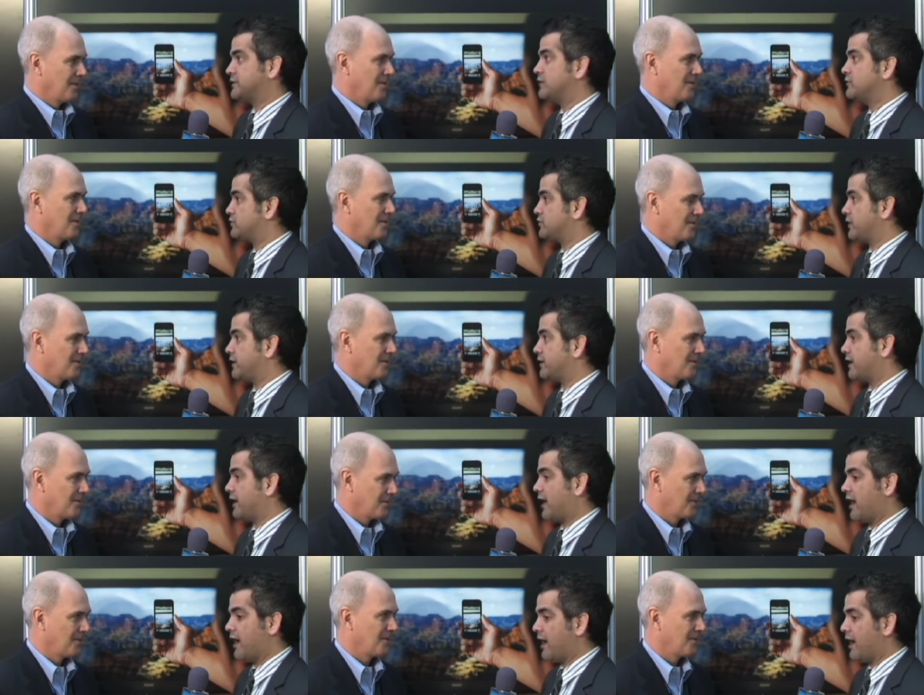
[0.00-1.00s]
Speaker 1: Illustrator,
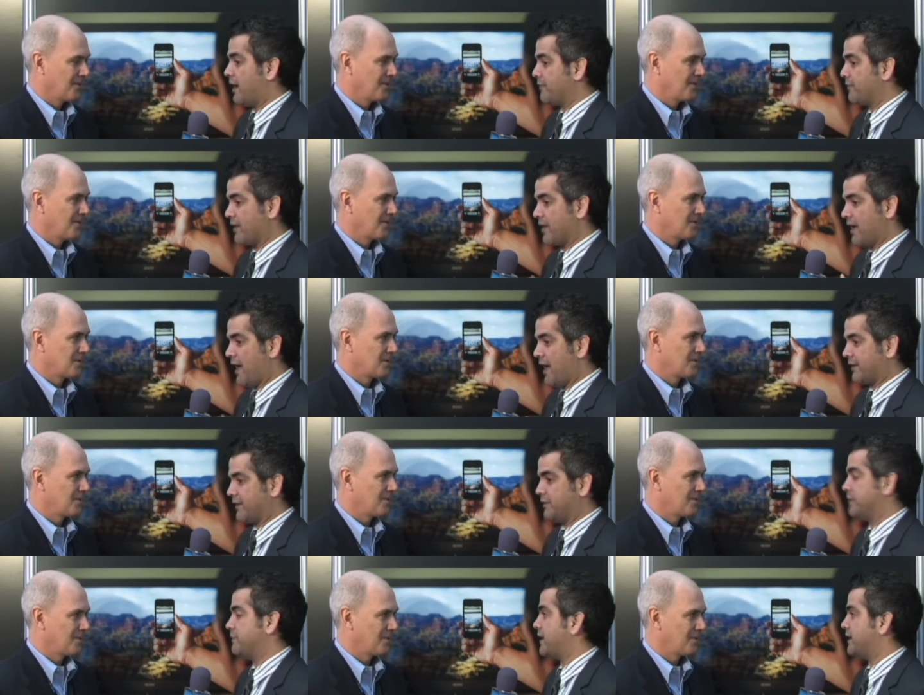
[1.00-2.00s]
um, I
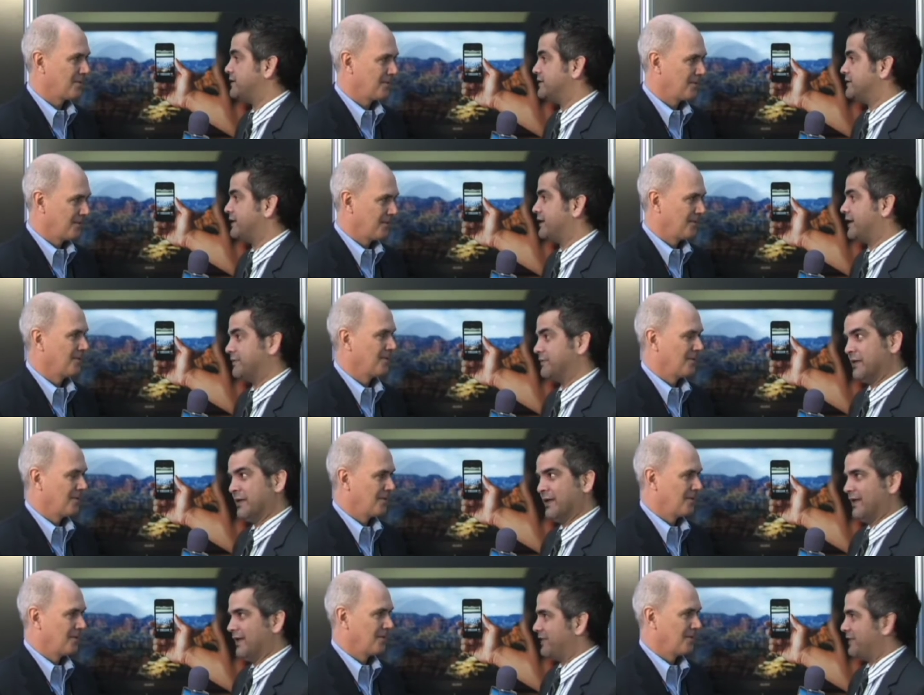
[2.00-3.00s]
can imagine that
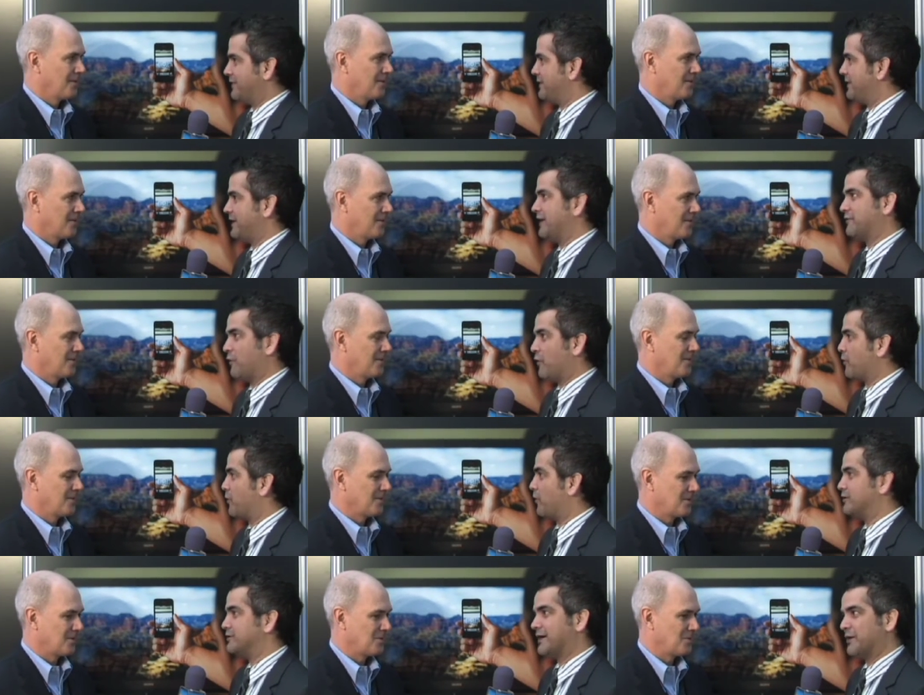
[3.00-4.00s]
the next phone
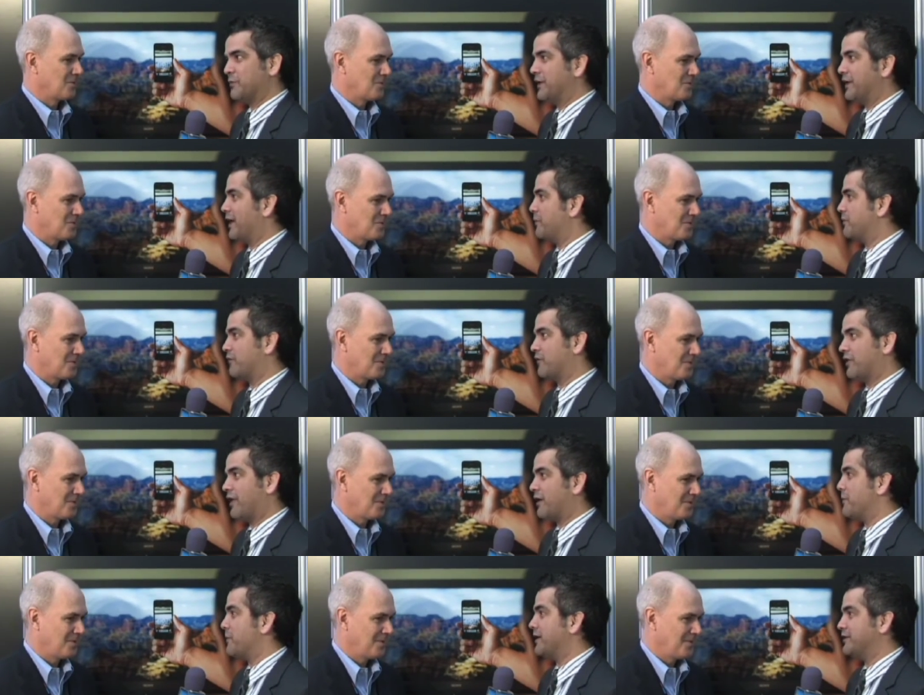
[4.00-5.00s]
calls are going to be coming for a
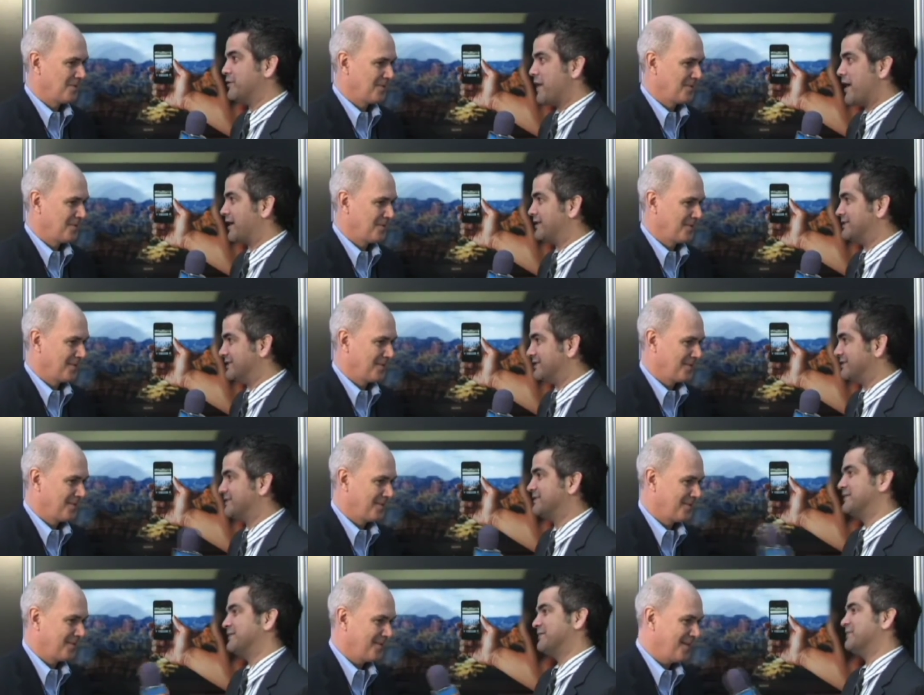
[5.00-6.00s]
lot of major
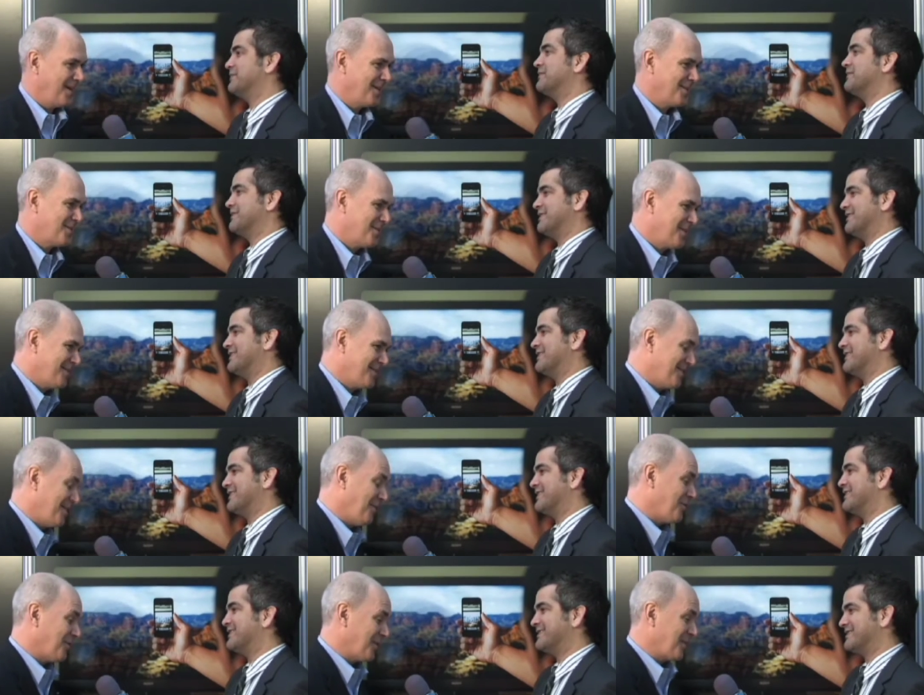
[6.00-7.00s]
magazines.
Speaker 2: Yes, that's
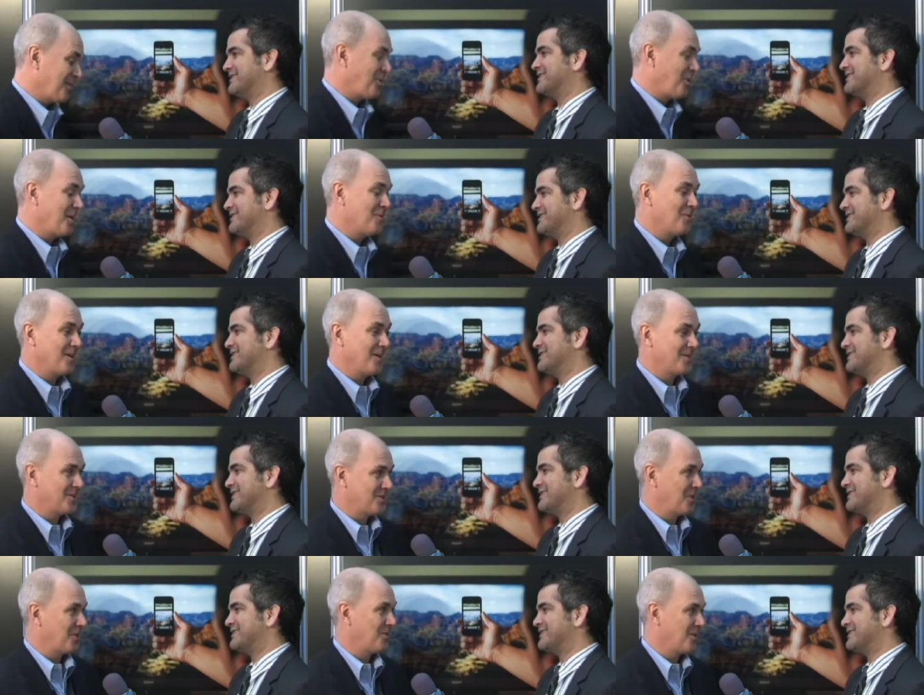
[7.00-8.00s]
definitely a great way
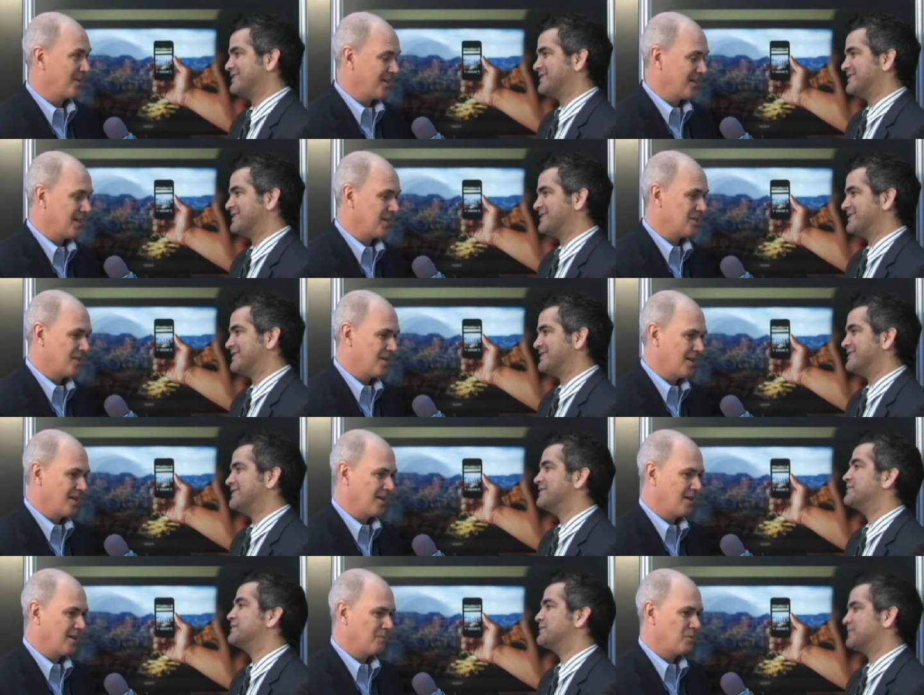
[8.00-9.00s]
to generate leads,
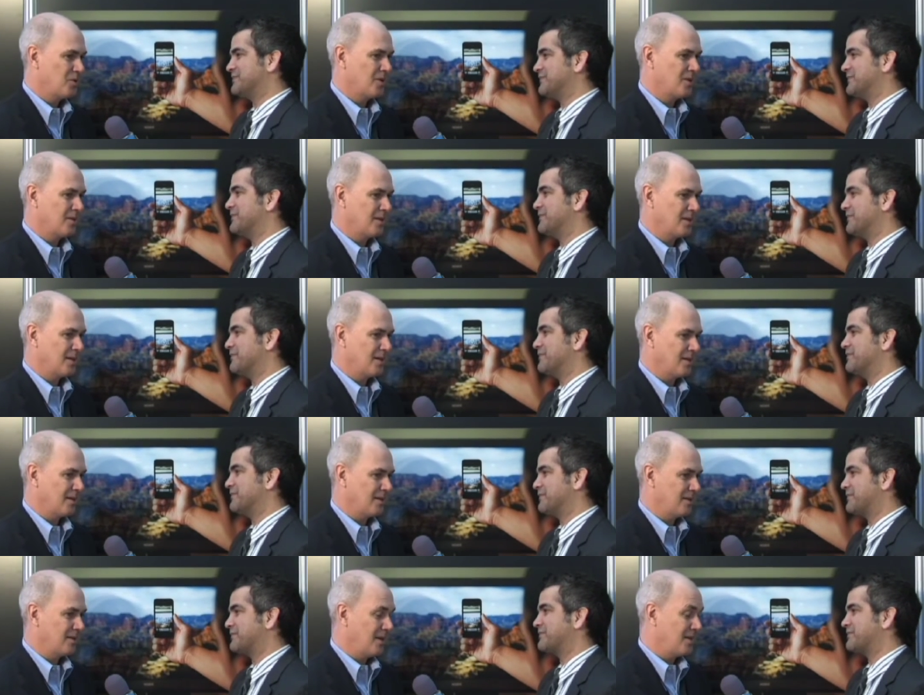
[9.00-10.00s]
and uh, particularly
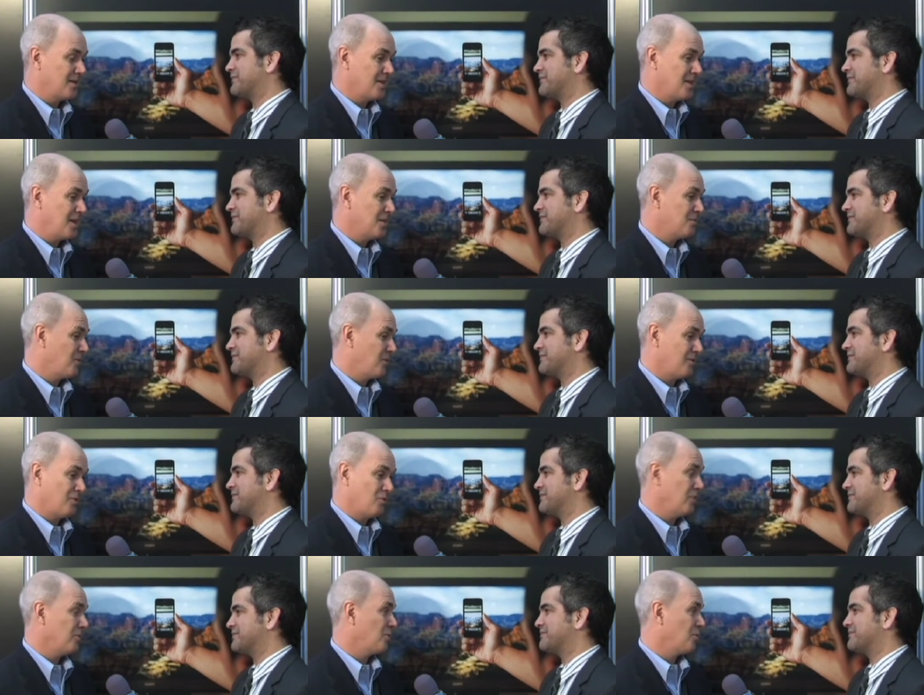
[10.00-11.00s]
uh, in the United States, but
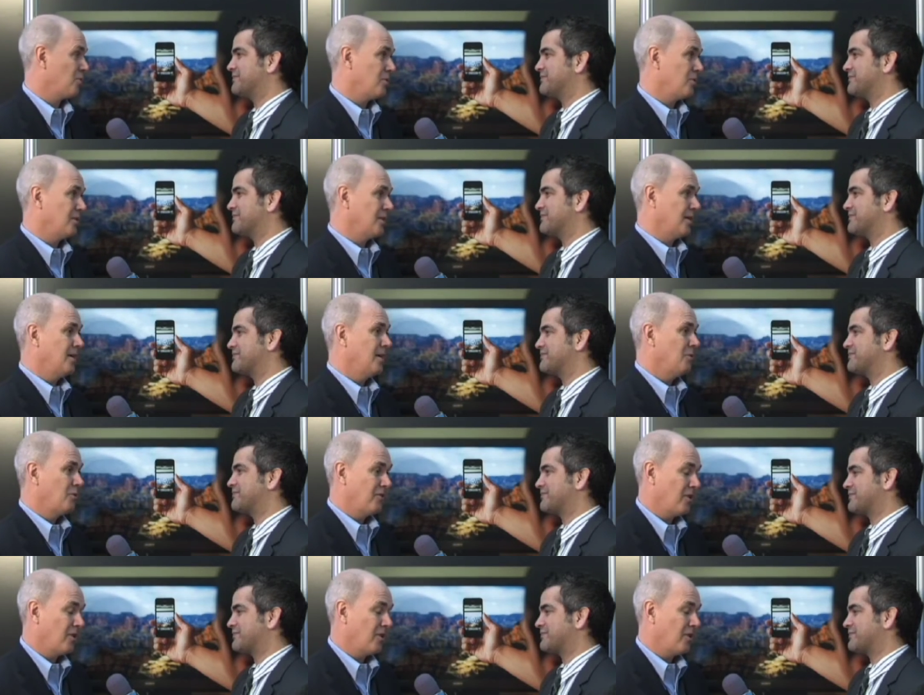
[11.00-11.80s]
throughout the world. Uh, we've,